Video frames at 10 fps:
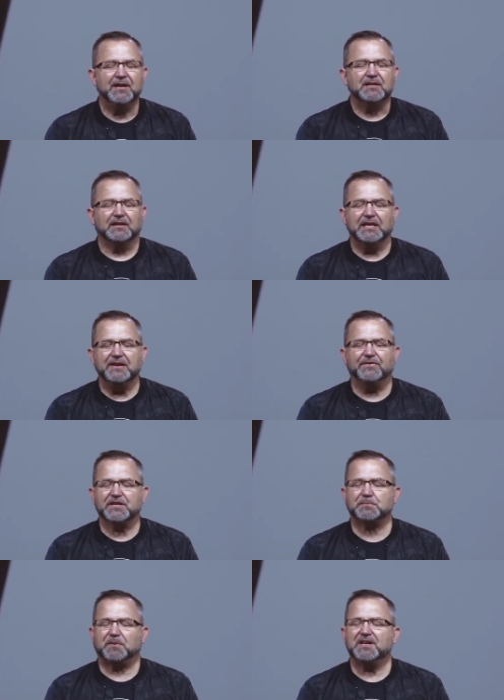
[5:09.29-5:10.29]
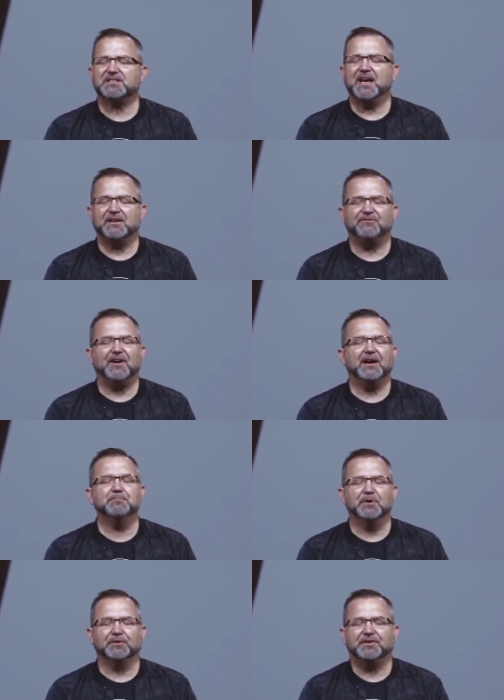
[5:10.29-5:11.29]
leave this place edified,
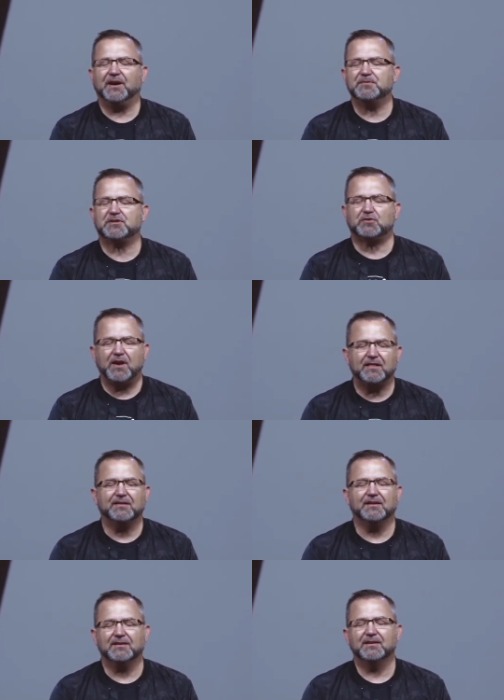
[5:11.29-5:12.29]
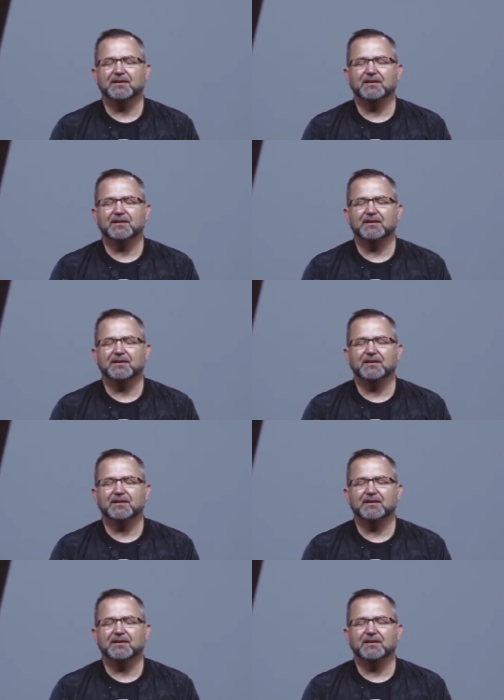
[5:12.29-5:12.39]
built up, strengthened.